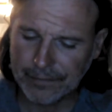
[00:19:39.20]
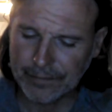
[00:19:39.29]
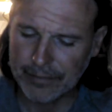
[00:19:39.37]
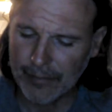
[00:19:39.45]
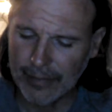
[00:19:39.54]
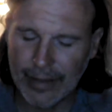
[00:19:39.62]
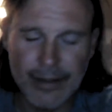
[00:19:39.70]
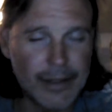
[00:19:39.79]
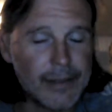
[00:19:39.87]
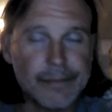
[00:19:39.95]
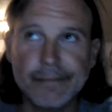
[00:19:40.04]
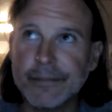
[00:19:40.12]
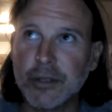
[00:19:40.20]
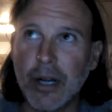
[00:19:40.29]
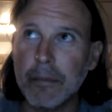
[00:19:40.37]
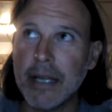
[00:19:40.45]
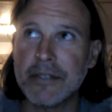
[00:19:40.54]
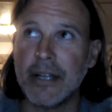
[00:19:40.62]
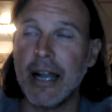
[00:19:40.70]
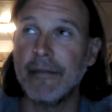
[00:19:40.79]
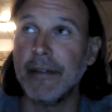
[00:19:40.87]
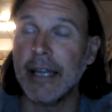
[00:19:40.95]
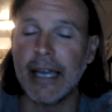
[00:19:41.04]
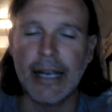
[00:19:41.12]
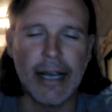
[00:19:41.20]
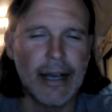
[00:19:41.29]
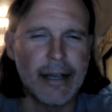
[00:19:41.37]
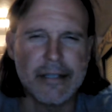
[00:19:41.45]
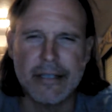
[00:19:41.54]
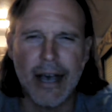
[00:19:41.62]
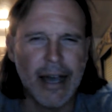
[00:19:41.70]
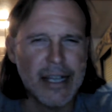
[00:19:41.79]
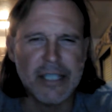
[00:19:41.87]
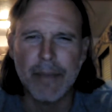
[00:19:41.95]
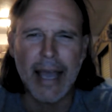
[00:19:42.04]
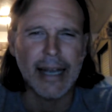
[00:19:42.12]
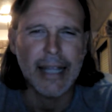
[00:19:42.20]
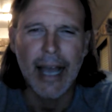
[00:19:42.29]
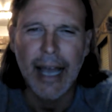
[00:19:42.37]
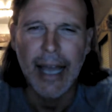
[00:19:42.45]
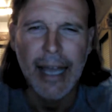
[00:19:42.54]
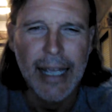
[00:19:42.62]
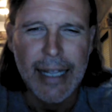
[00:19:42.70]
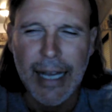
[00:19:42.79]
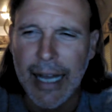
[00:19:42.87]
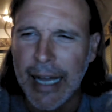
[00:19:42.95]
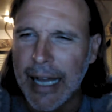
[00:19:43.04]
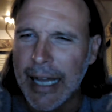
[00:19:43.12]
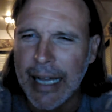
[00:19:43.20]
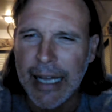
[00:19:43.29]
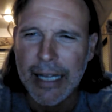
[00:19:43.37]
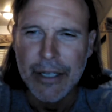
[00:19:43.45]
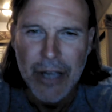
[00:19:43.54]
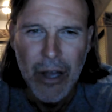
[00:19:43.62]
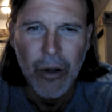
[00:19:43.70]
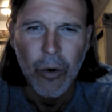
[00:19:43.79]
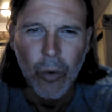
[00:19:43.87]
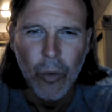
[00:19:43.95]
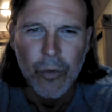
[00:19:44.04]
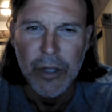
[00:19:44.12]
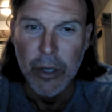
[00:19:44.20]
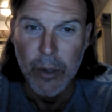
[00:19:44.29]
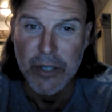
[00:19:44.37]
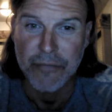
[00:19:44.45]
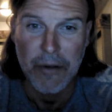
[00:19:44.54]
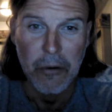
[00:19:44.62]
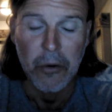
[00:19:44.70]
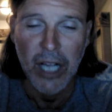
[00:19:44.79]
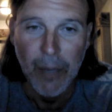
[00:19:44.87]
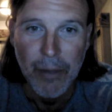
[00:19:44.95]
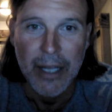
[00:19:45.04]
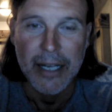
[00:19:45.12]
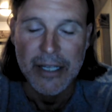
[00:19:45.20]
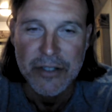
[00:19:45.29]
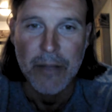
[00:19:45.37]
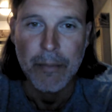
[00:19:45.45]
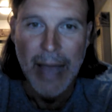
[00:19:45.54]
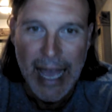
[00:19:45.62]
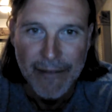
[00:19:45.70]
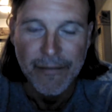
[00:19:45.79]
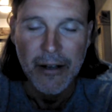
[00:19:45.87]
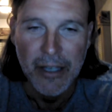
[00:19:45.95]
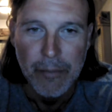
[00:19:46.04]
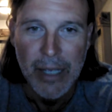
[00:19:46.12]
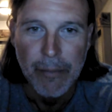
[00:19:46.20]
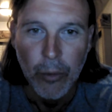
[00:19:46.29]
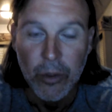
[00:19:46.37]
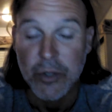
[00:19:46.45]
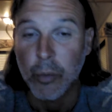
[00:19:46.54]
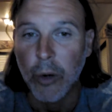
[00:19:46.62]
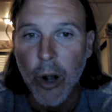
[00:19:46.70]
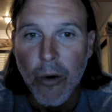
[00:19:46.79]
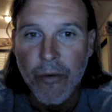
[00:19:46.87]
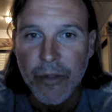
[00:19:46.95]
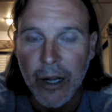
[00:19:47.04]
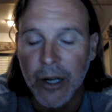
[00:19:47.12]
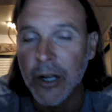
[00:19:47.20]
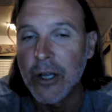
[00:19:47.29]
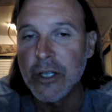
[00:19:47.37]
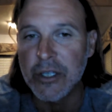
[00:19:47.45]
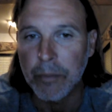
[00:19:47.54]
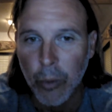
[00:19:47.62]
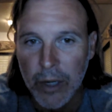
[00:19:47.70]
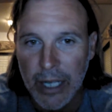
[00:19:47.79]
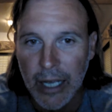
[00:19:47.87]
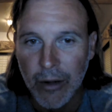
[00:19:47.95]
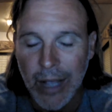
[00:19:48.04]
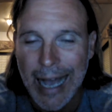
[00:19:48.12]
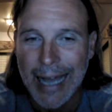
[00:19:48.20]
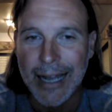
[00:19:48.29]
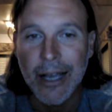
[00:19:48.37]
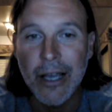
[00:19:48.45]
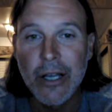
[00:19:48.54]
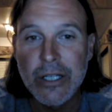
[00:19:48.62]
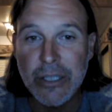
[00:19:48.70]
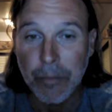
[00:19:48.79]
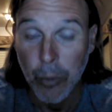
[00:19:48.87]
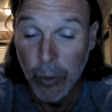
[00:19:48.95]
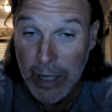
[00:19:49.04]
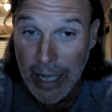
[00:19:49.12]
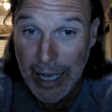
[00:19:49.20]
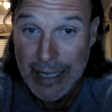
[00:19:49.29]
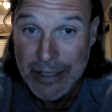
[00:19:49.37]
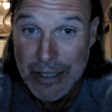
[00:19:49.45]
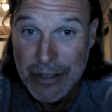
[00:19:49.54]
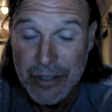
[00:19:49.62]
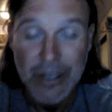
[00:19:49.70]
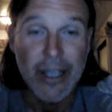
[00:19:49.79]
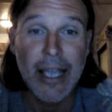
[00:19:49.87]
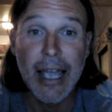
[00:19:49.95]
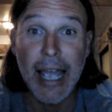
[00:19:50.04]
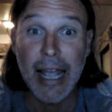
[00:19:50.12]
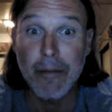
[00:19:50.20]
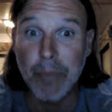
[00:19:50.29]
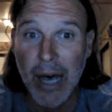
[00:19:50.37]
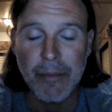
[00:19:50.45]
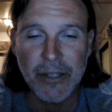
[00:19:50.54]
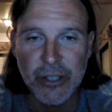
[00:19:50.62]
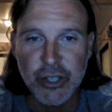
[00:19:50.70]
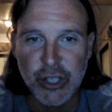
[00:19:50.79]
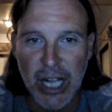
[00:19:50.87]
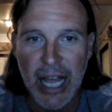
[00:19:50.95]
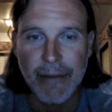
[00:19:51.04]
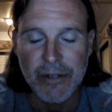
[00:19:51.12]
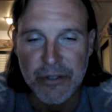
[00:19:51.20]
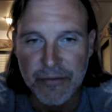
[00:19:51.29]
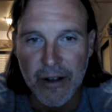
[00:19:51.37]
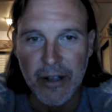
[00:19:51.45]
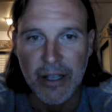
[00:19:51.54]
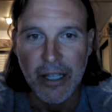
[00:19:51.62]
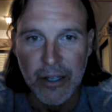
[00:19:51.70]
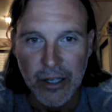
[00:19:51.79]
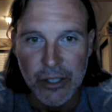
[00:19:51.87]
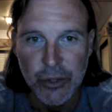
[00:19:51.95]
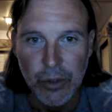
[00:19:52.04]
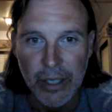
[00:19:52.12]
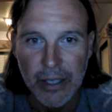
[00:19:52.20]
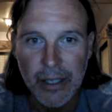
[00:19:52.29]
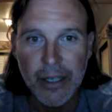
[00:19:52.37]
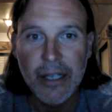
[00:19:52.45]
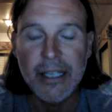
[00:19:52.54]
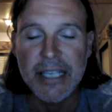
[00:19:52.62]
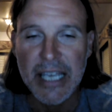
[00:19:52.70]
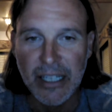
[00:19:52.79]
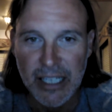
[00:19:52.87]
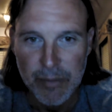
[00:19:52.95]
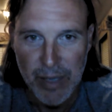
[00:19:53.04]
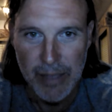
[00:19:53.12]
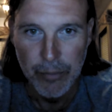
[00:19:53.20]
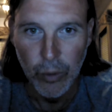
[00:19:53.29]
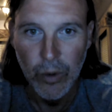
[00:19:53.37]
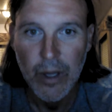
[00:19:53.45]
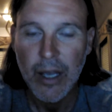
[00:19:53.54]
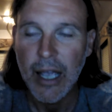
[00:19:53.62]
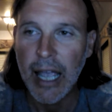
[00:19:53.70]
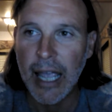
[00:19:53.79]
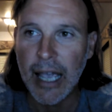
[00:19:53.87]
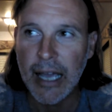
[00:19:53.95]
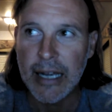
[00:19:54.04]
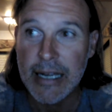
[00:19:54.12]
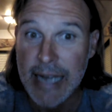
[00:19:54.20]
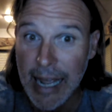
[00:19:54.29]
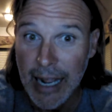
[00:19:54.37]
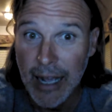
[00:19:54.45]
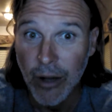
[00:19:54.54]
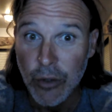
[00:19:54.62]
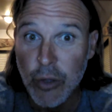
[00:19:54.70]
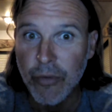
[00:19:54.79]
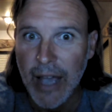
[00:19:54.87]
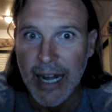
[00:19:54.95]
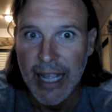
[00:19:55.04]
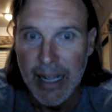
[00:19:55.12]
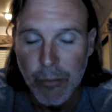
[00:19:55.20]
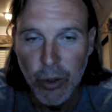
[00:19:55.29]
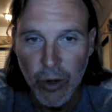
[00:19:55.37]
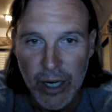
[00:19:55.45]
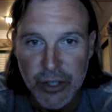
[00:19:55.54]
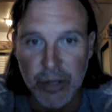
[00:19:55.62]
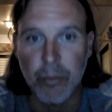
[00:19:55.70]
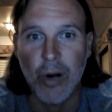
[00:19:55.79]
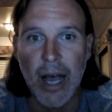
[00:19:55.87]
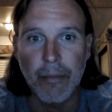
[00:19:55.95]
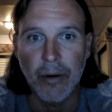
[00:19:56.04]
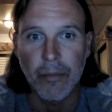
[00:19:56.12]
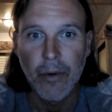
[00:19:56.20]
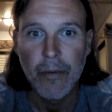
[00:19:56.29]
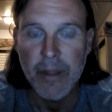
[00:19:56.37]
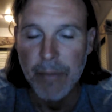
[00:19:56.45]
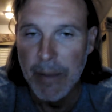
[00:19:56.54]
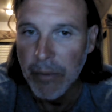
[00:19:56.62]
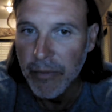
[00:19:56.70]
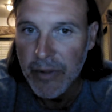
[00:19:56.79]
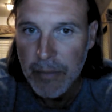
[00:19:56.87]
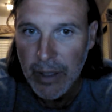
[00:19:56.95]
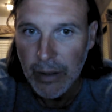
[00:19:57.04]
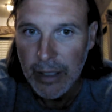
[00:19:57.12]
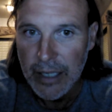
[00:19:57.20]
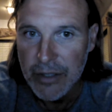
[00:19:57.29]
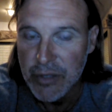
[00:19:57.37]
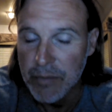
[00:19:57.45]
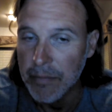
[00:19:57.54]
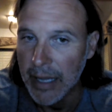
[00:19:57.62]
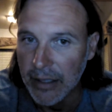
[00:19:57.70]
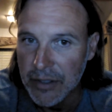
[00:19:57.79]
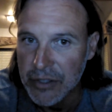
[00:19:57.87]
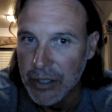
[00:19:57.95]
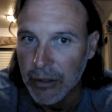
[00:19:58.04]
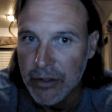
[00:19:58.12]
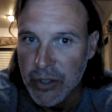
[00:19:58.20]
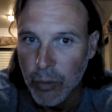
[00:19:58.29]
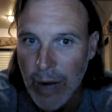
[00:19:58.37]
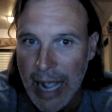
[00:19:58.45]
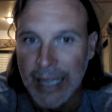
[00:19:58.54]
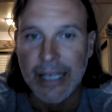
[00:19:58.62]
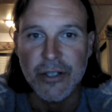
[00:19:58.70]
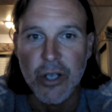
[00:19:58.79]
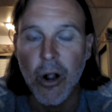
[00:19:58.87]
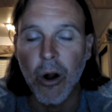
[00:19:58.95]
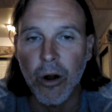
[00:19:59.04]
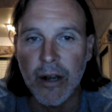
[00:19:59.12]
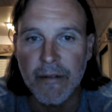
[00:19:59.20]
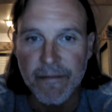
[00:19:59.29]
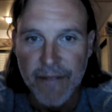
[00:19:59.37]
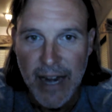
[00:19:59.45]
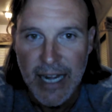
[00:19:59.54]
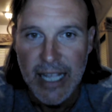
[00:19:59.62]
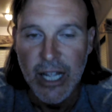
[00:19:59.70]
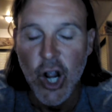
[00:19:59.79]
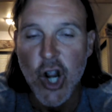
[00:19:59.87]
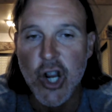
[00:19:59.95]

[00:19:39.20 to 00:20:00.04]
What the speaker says: Trump gets an F again. Assad is a bad guy? No. The U.S. federal government is the bad fucking people, because we're over there supporting Al-Qaeda, supporting ISIS, and bombing the shit out of his fucking country, killing people. And now you've got an immigration problem. The people of the Middle East, mainly Syrians, Iraqis, are invading Europe.